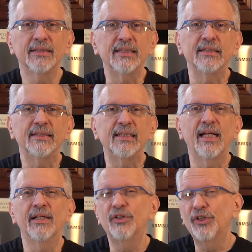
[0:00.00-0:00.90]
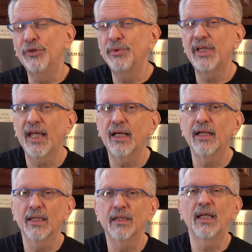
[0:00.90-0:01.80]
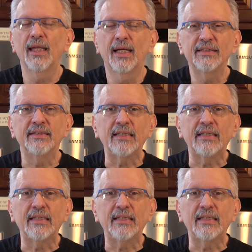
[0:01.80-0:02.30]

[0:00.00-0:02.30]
as I said, do take a little less